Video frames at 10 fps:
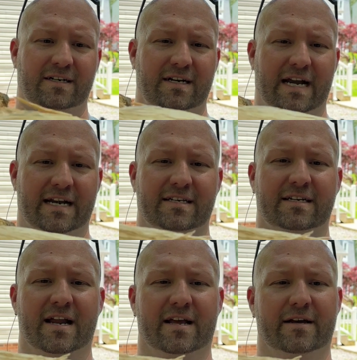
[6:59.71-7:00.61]
and
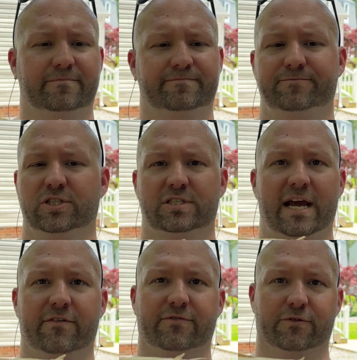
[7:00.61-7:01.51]
kind of just how
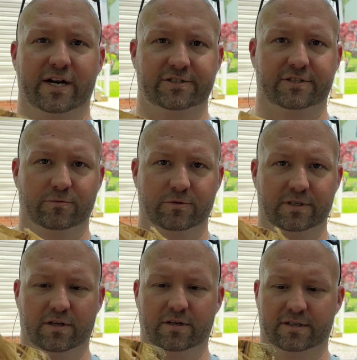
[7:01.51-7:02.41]
fresh the wood
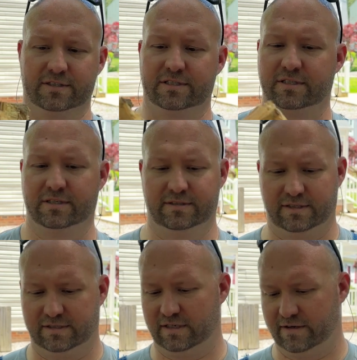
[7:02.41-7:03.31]
looks. This
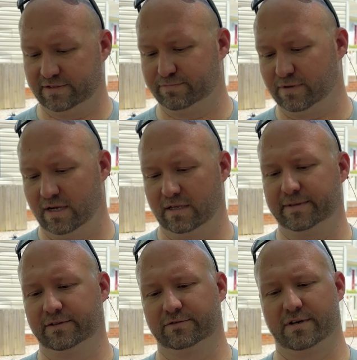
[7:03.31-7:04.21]
stuff's probably
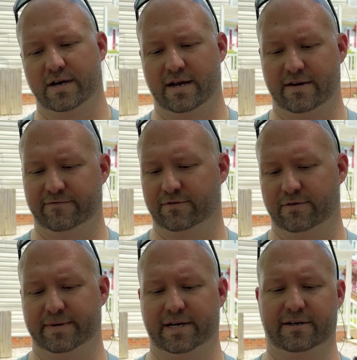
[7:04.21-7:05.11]
been drying for
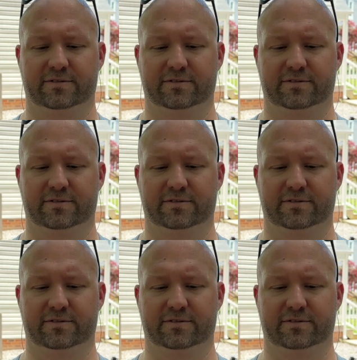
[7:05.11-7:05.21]
about